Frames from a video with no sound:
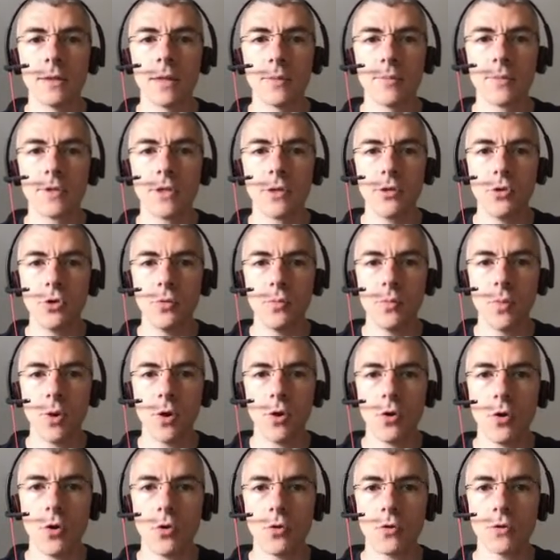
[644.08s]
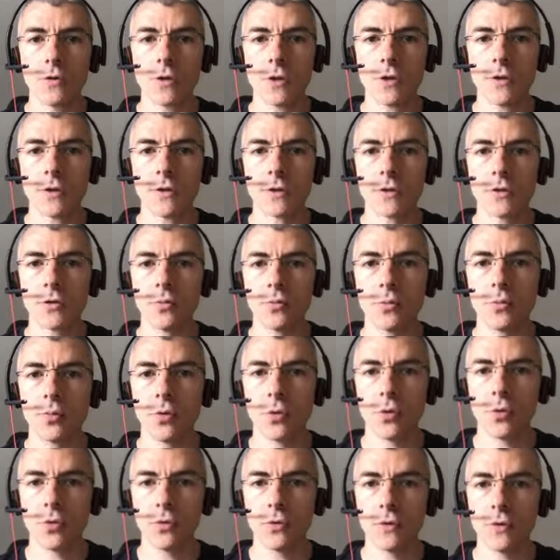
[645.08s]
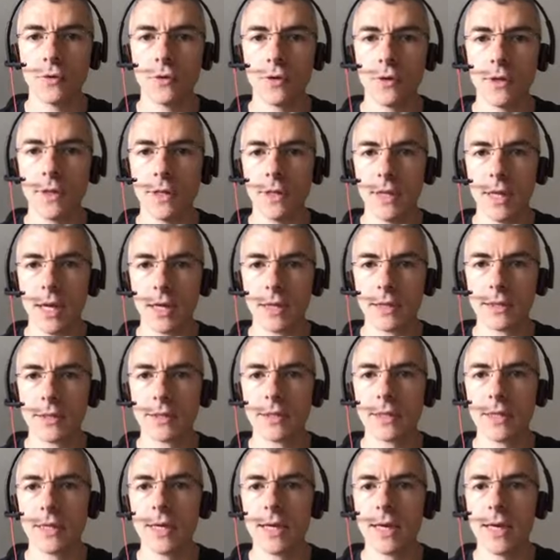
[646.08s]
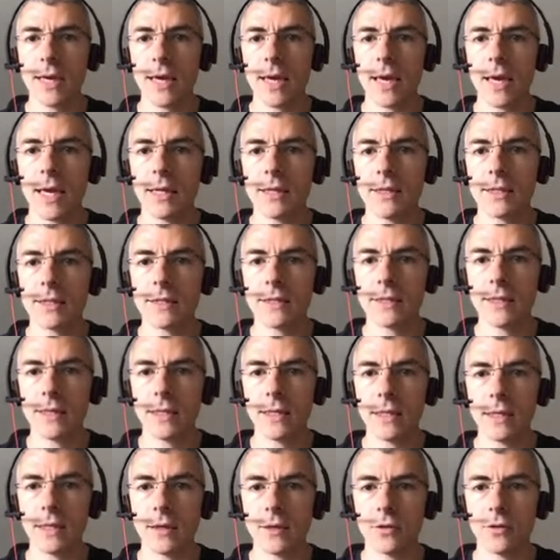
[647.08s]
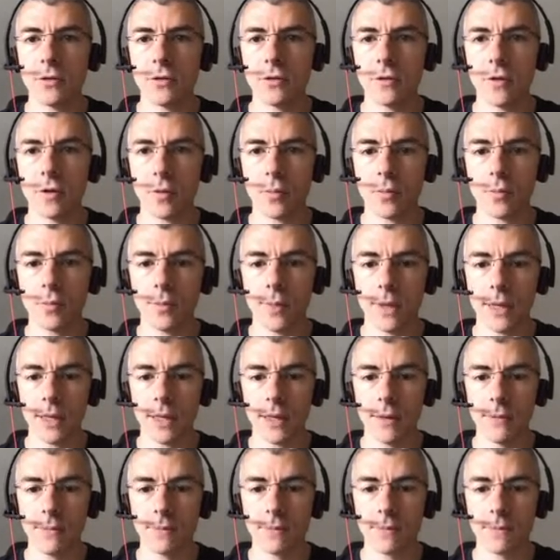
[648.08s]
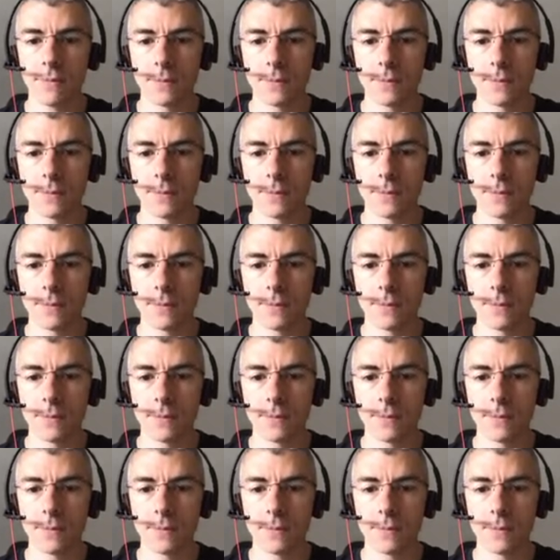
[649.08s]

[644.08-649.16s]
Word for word: TermsEnum allows us to browse the index and seek the term big.